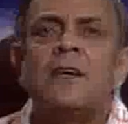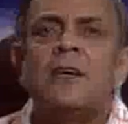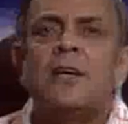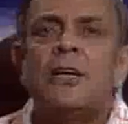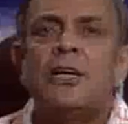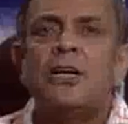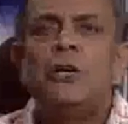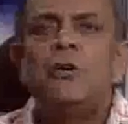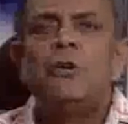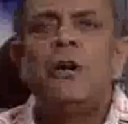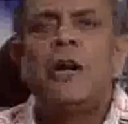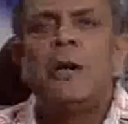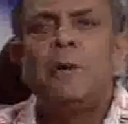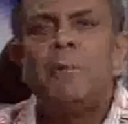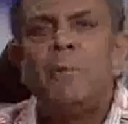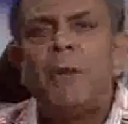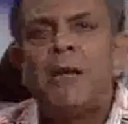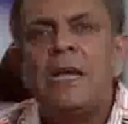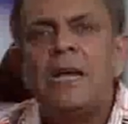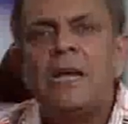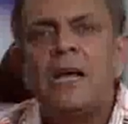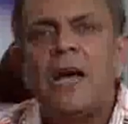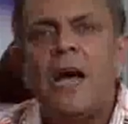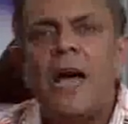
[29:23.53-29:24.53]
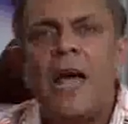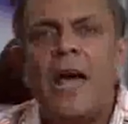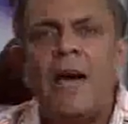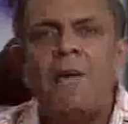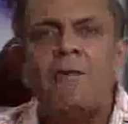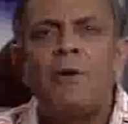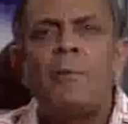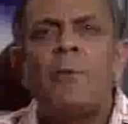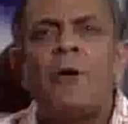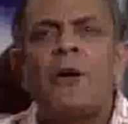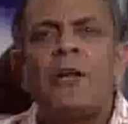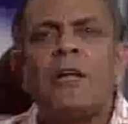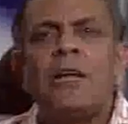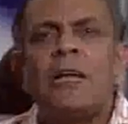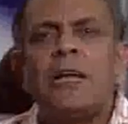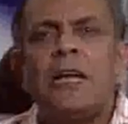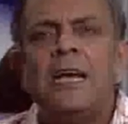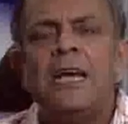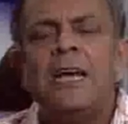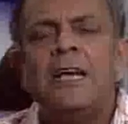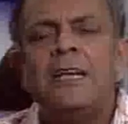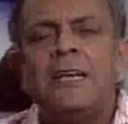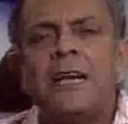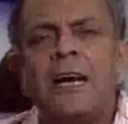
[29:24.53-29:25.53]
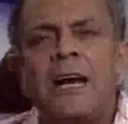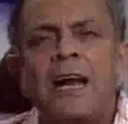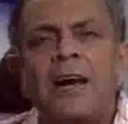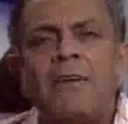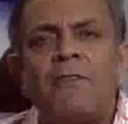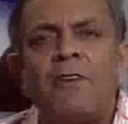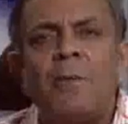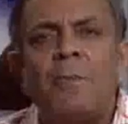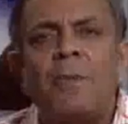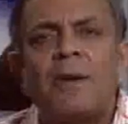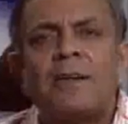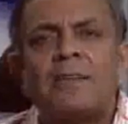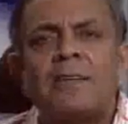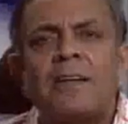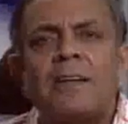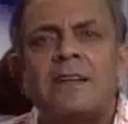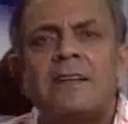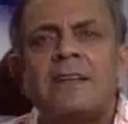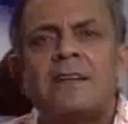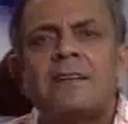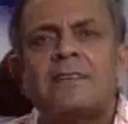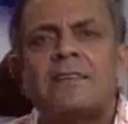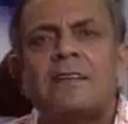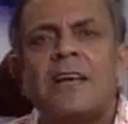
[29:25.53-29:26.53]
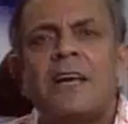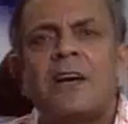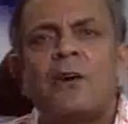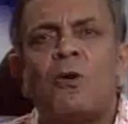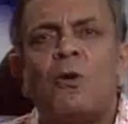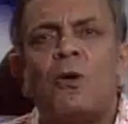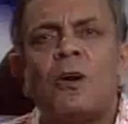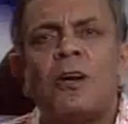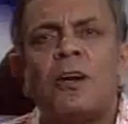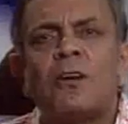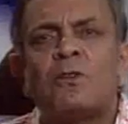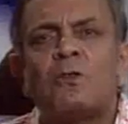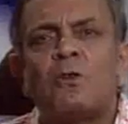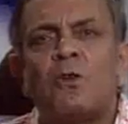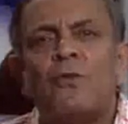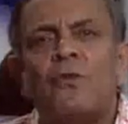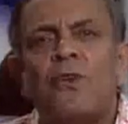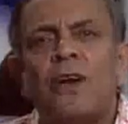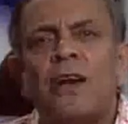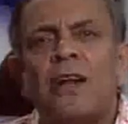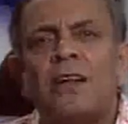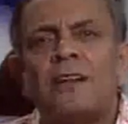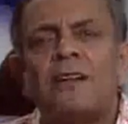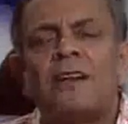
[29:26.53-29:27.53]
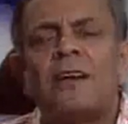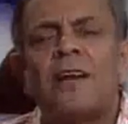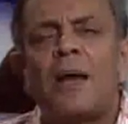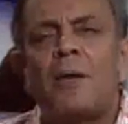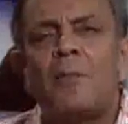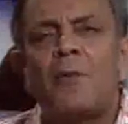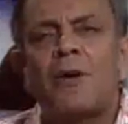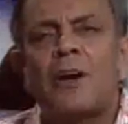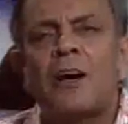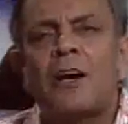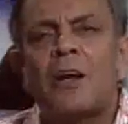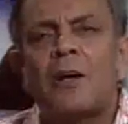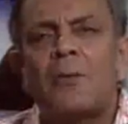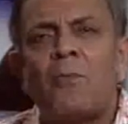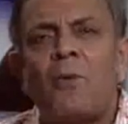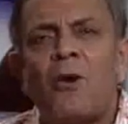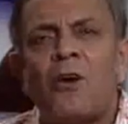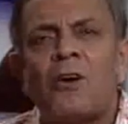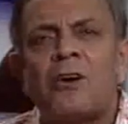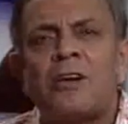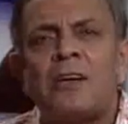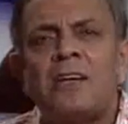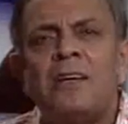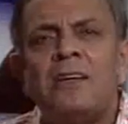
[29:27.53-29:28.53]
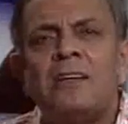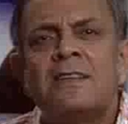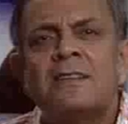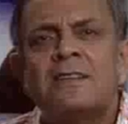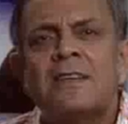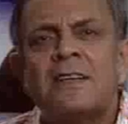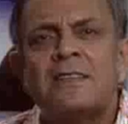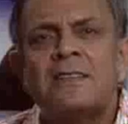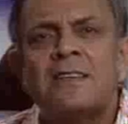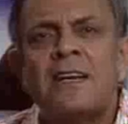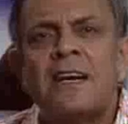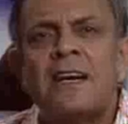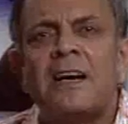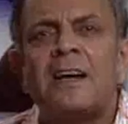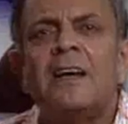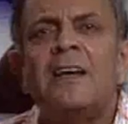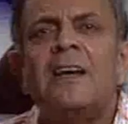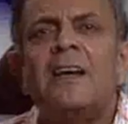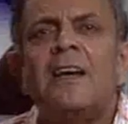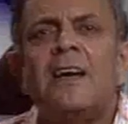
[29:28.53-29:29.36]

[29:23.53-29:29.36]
You and me, everybody, each and every person is a stakeholder so far as the democratic polity is concerned.